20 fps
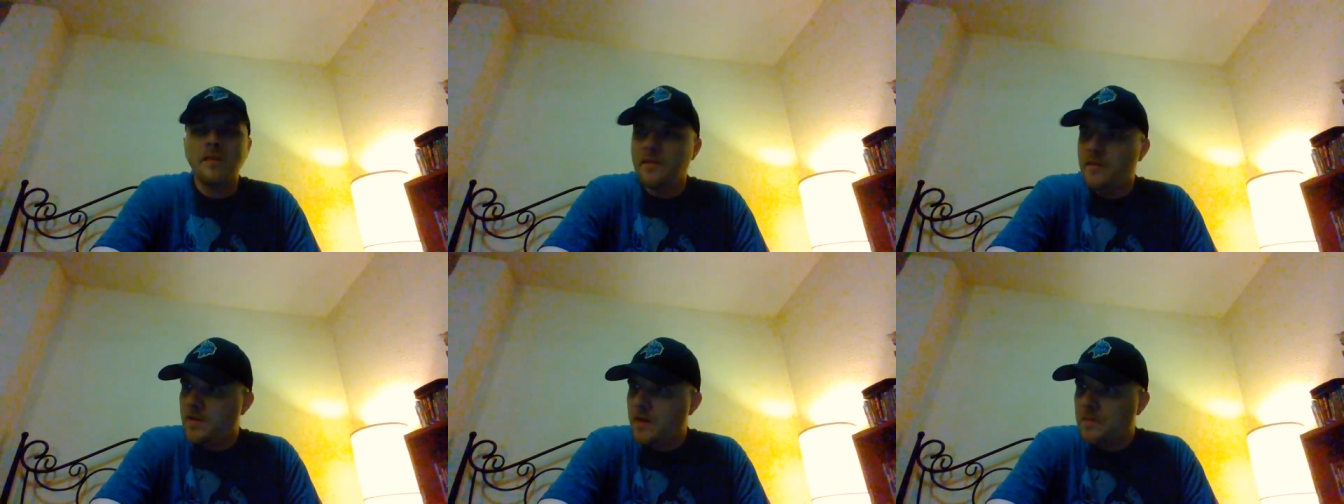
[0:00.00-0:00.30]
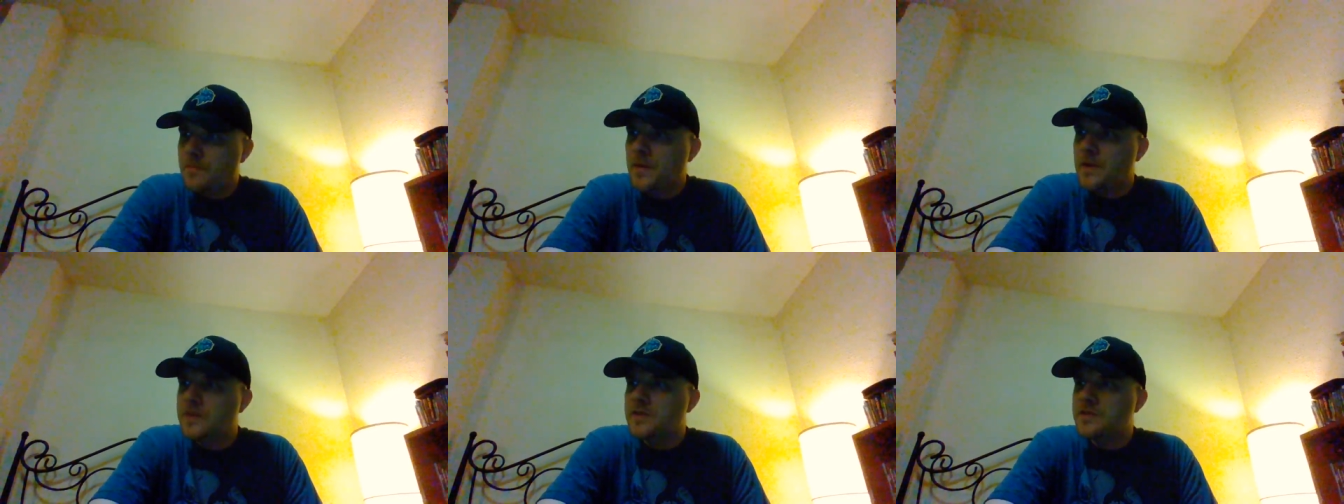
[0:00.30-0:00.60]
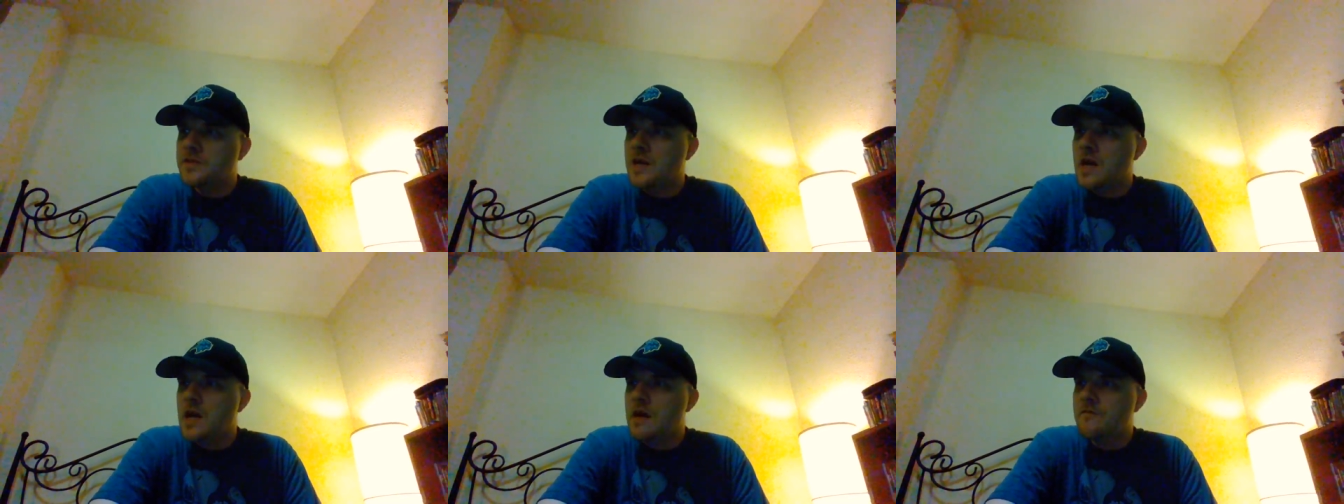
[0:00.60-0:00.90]
They're
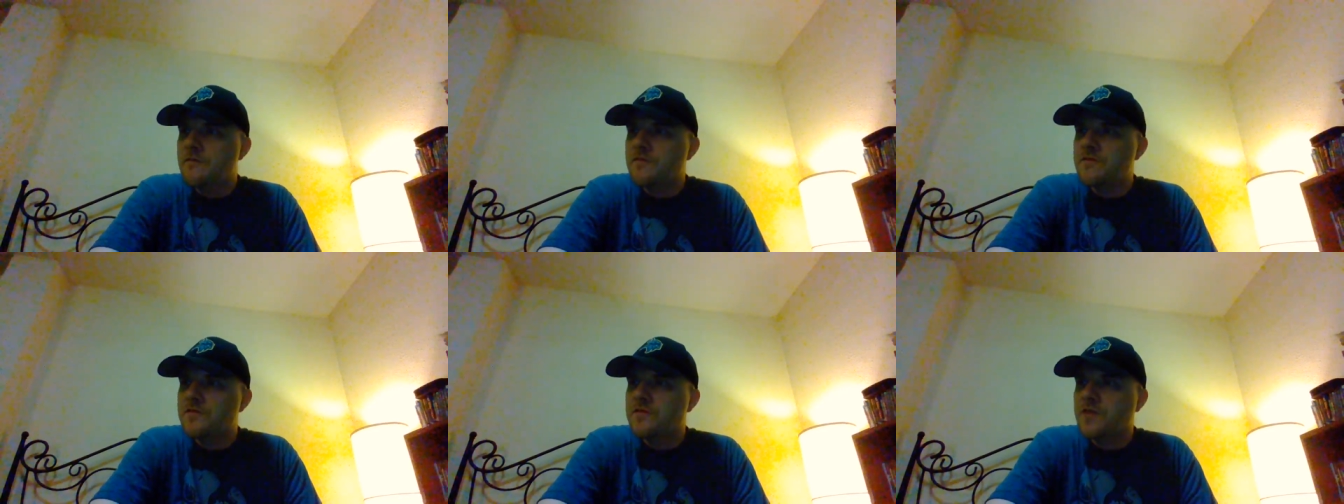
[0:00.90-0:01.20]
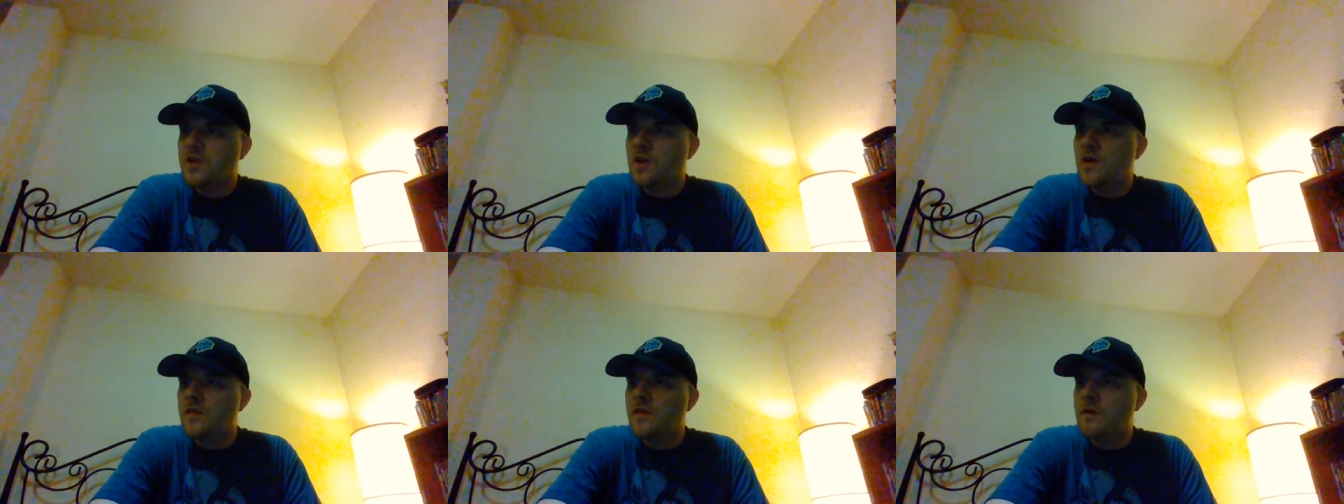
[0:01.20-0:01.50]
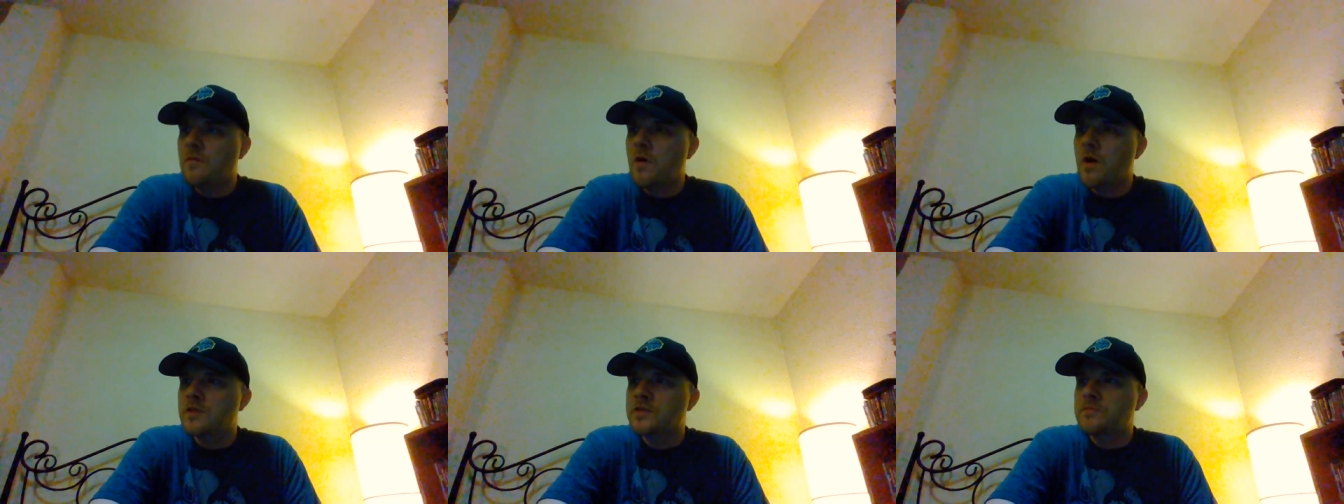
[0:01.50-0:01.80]
pissed off still.
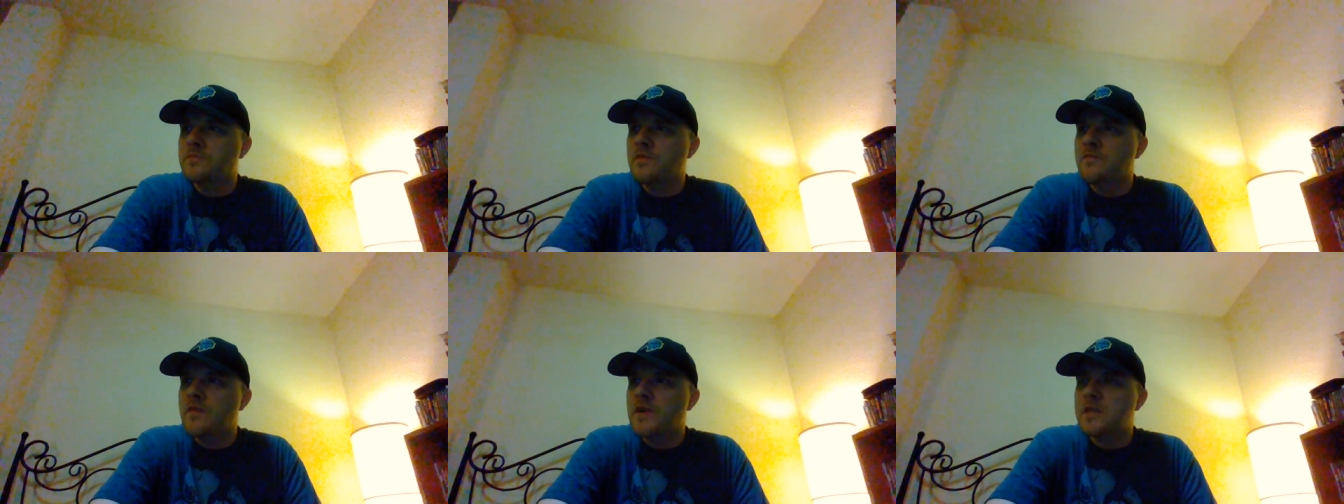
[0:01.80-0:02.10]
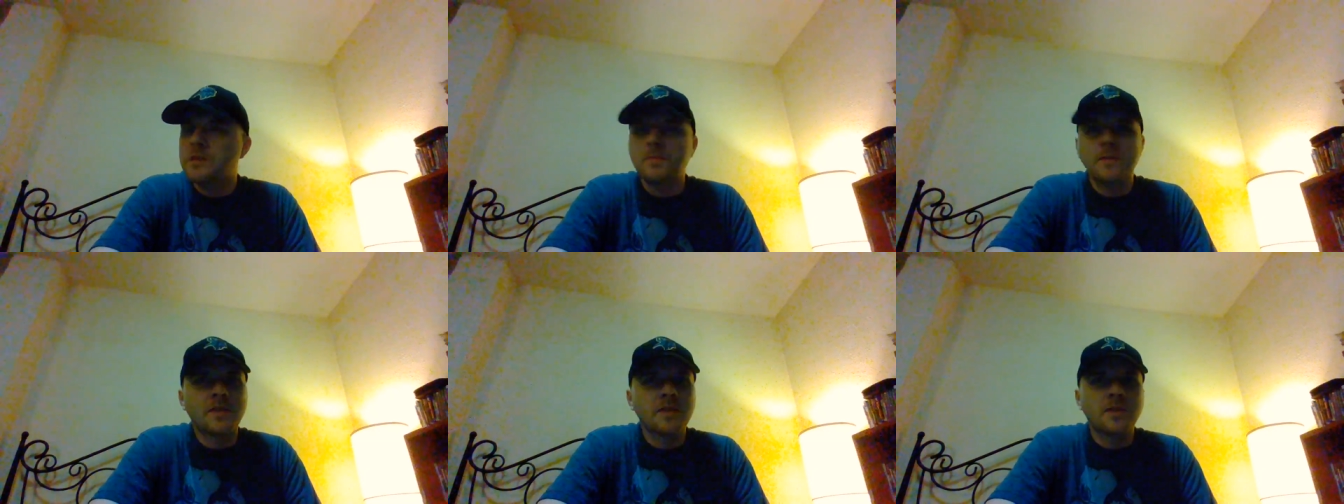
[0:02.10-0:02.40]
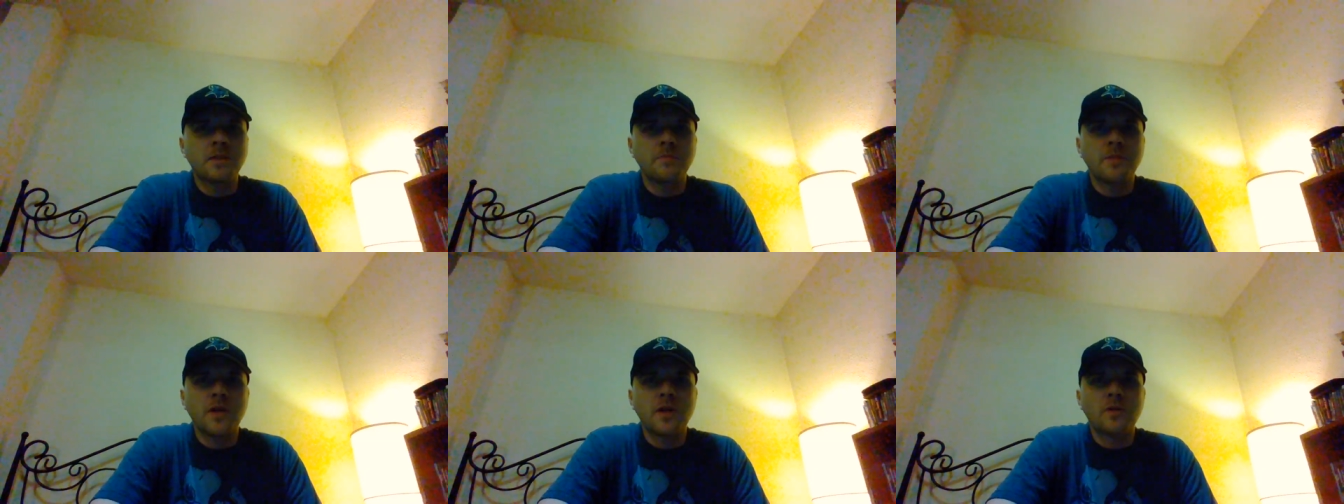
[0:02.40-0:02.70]
They want some revenge
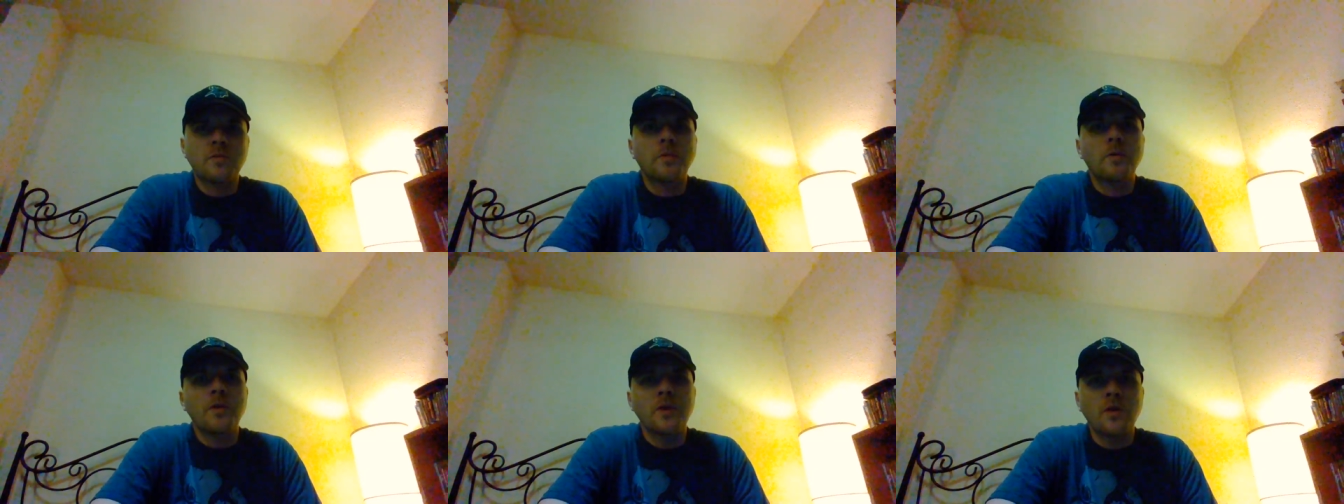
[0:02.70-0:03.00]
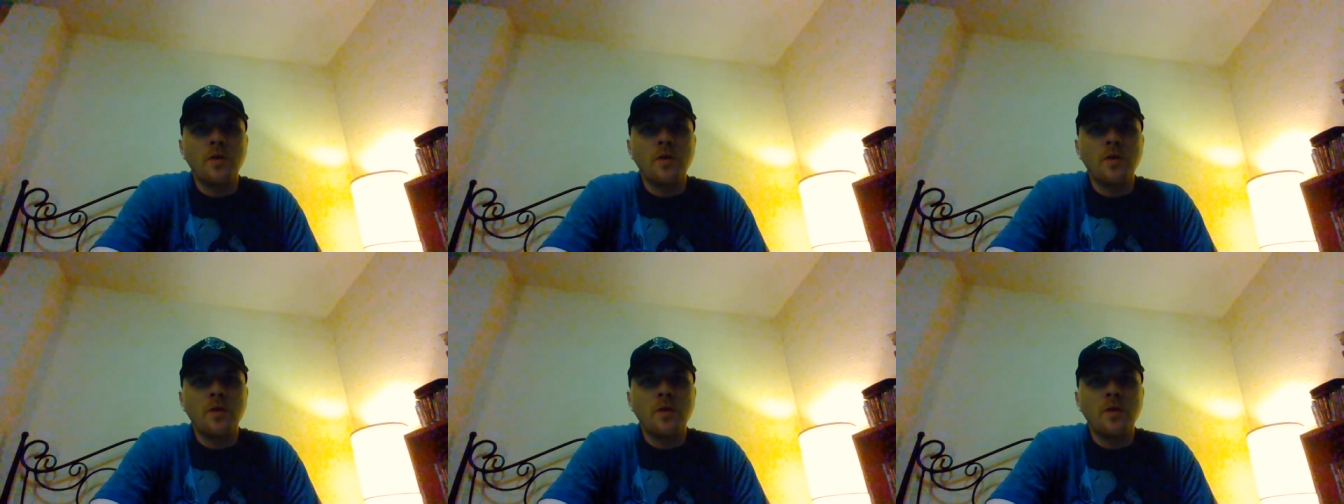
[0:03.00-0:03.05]
because of the miracle.